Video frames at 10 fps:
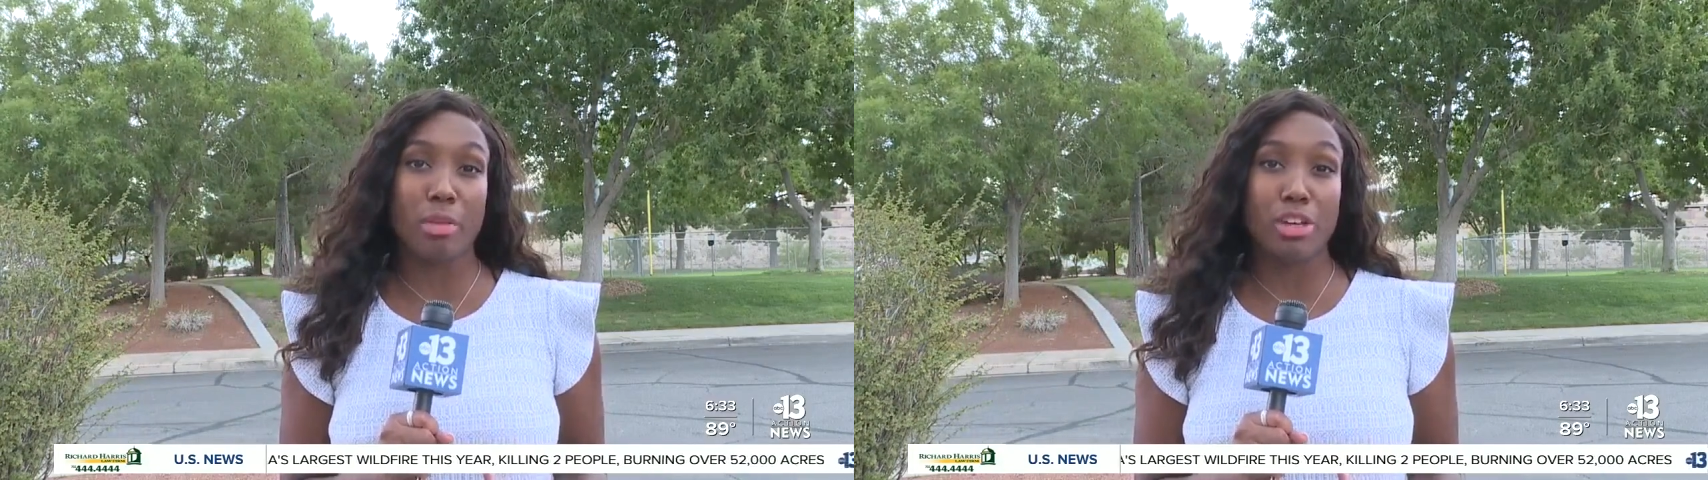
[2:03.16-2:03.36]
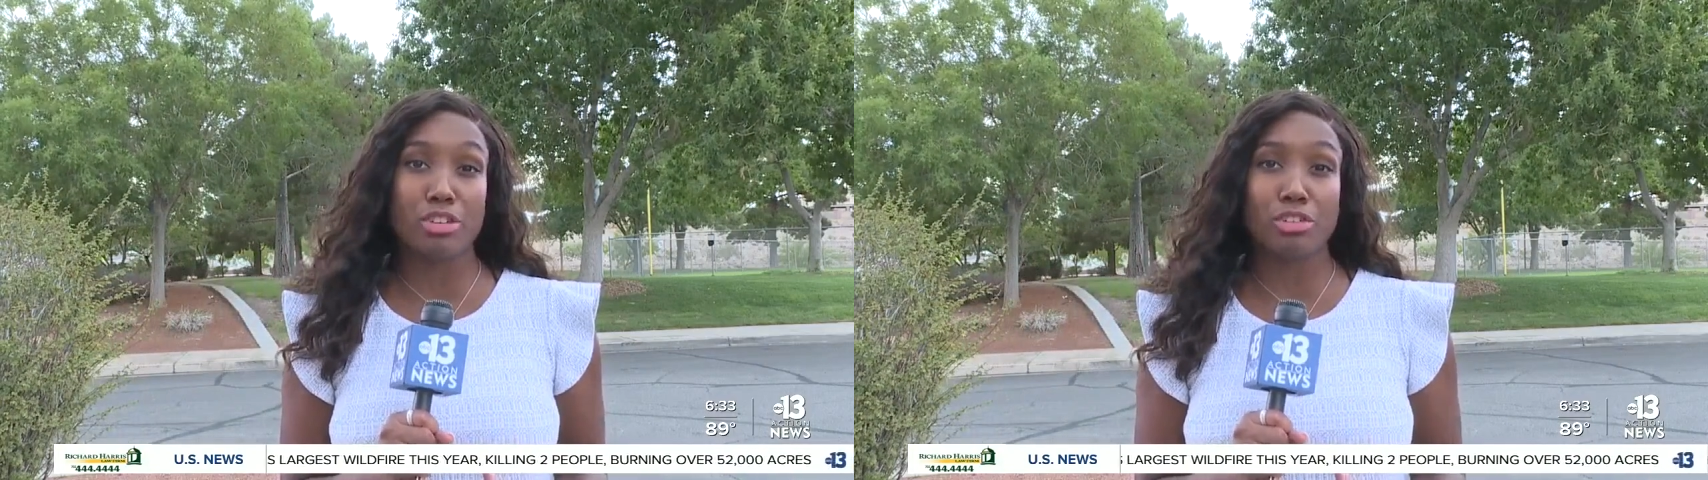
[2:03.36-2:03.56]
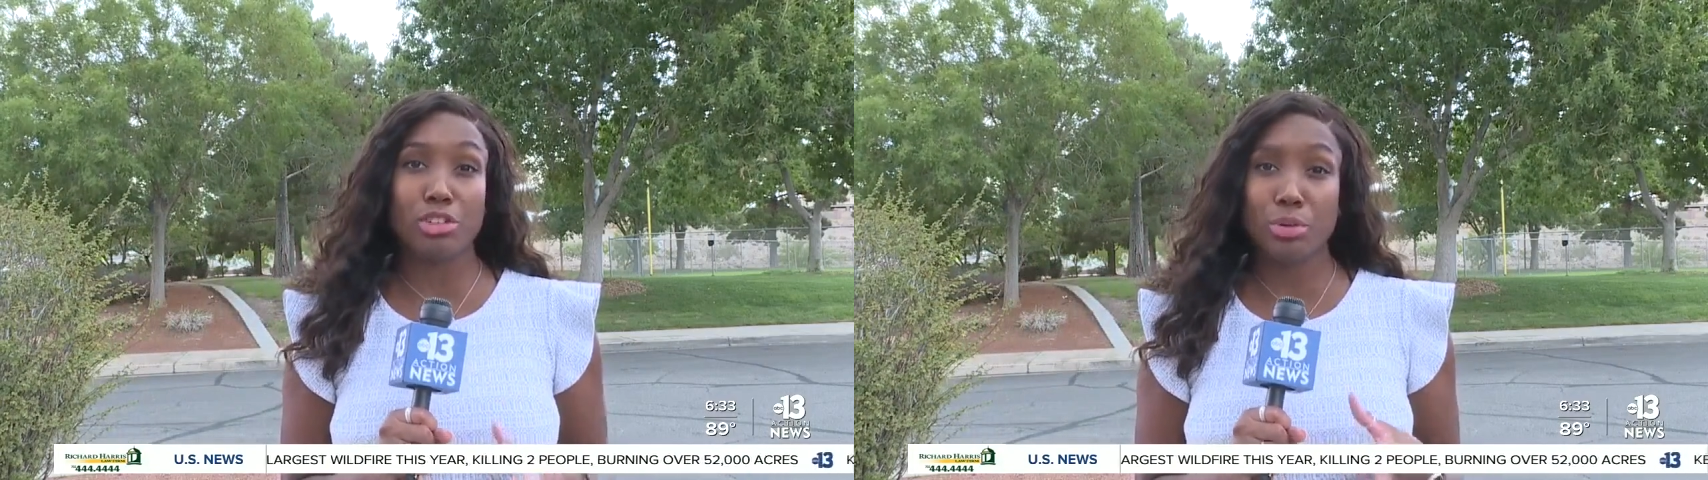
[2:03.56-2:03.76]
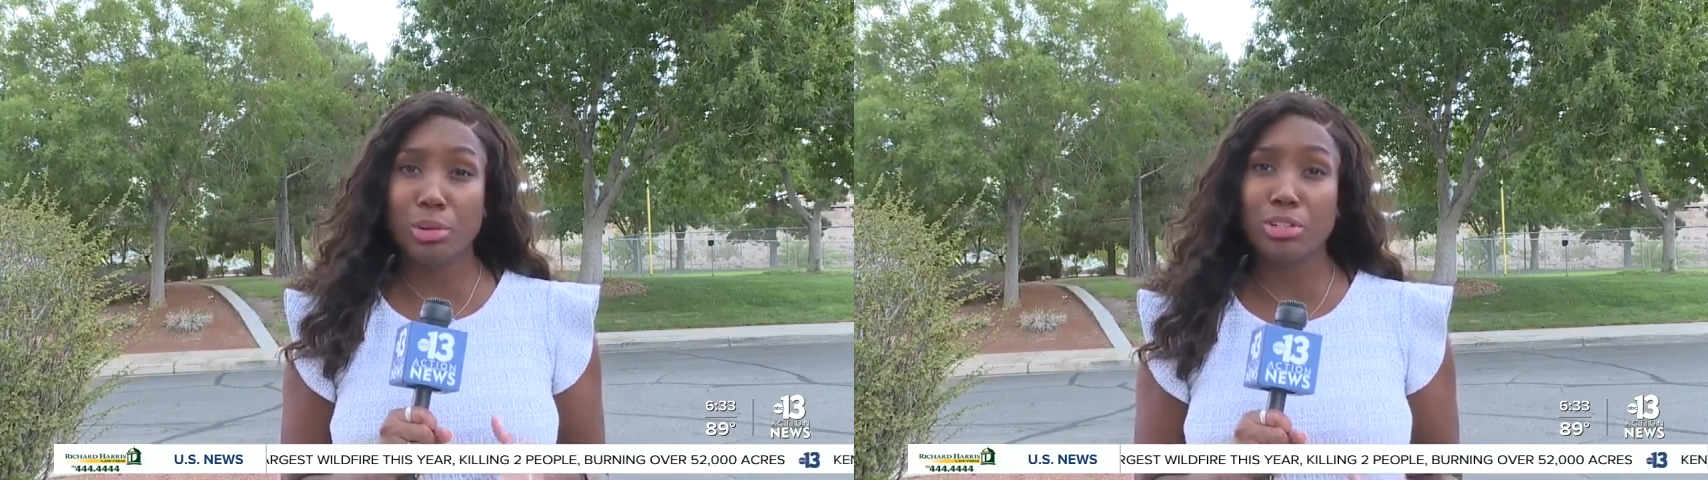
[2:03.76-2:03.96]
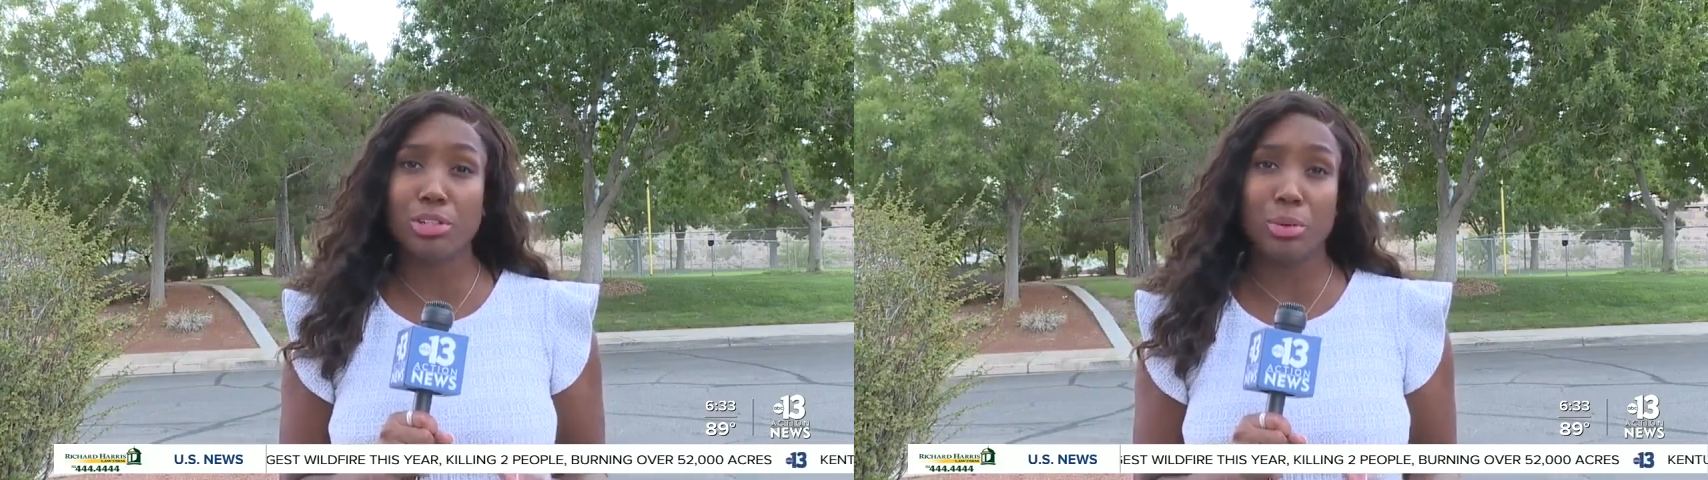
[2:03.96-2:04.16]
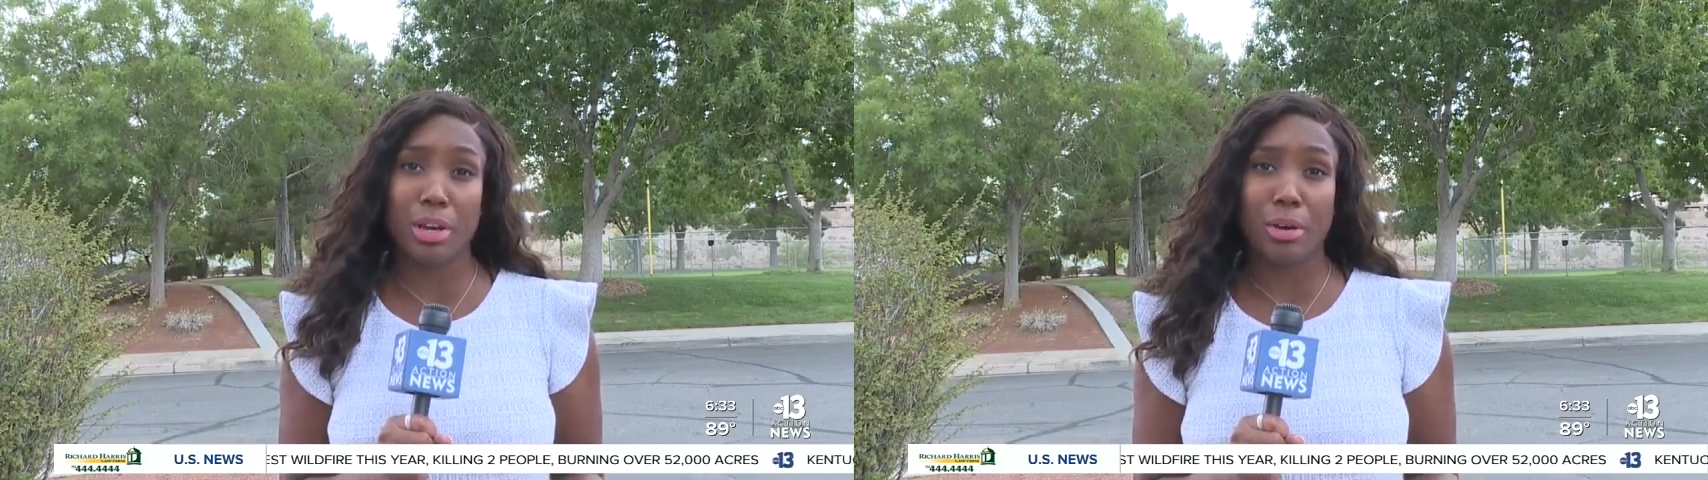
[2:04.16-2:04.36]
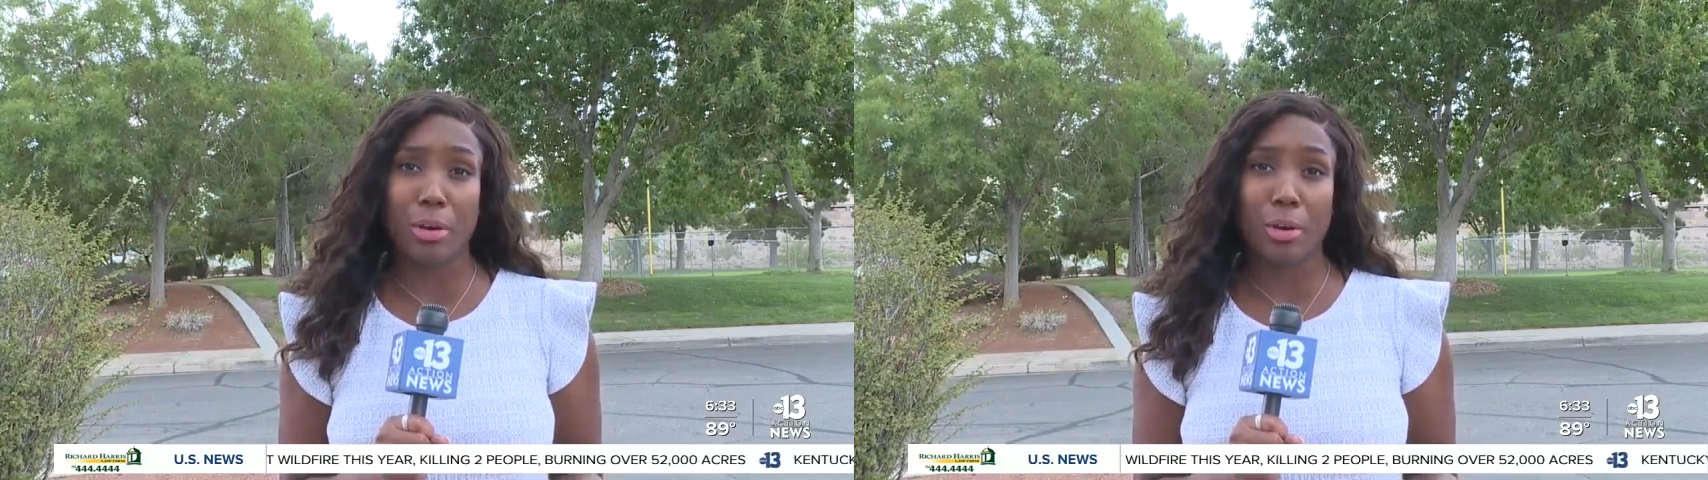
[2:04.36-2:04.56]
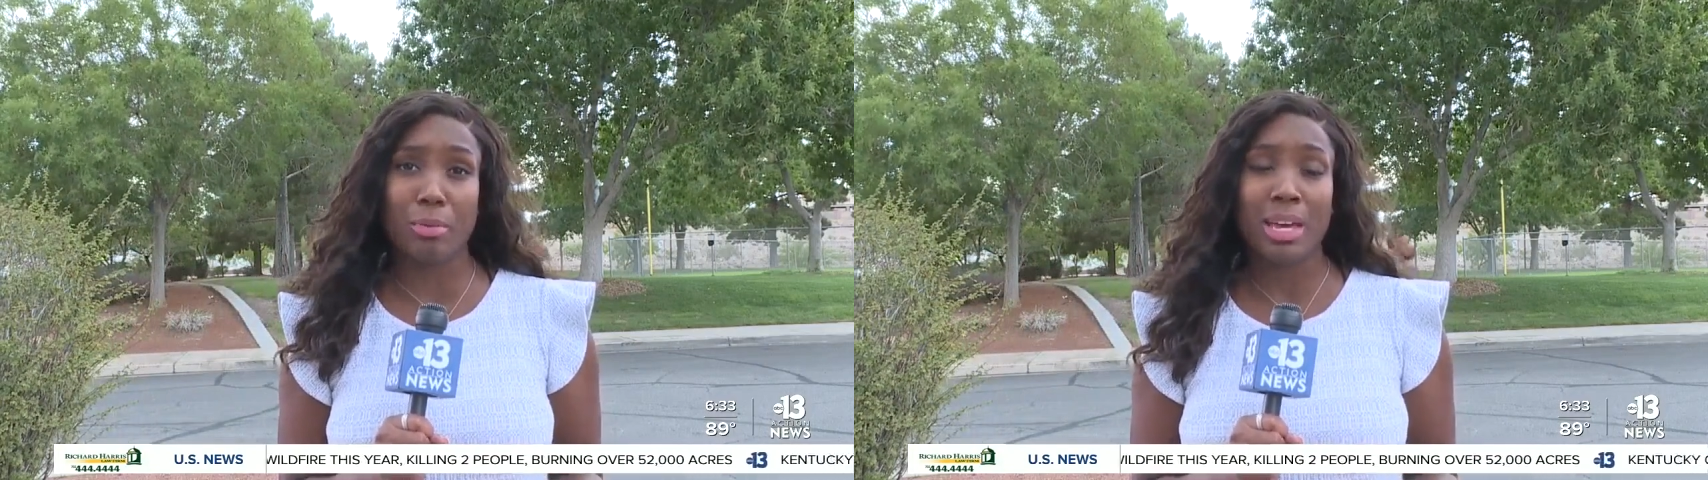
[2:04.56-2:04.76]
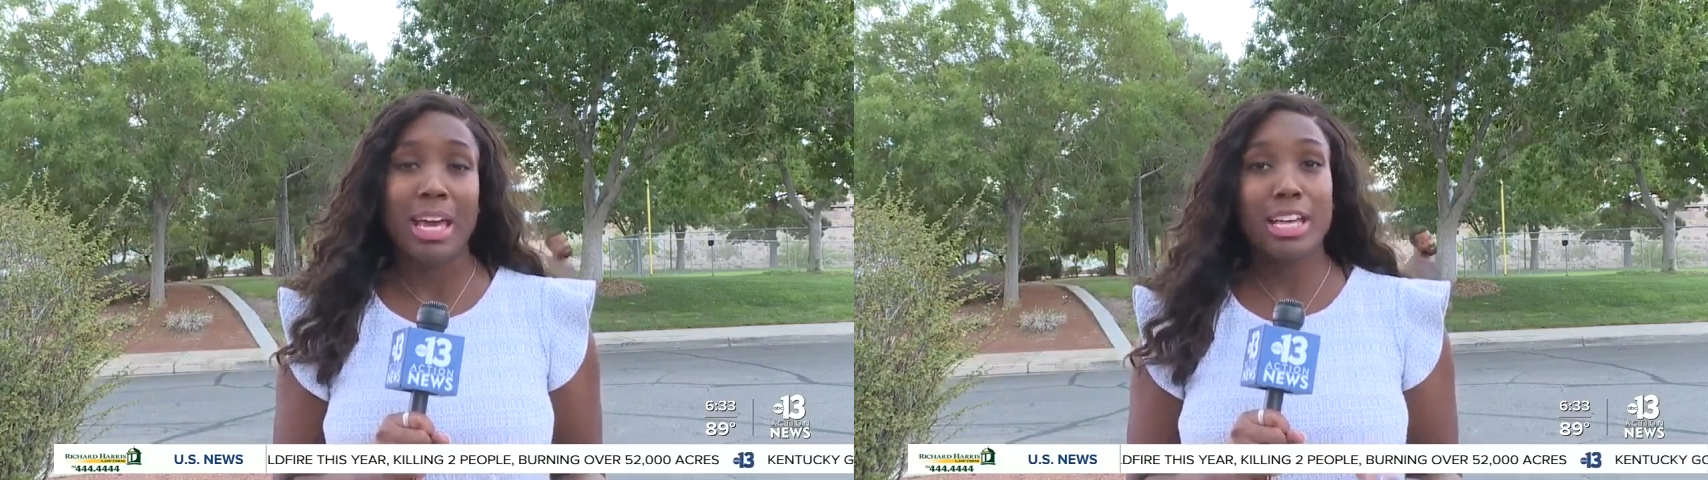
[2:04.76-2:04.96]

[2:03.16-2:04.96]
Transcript: measures you can do at home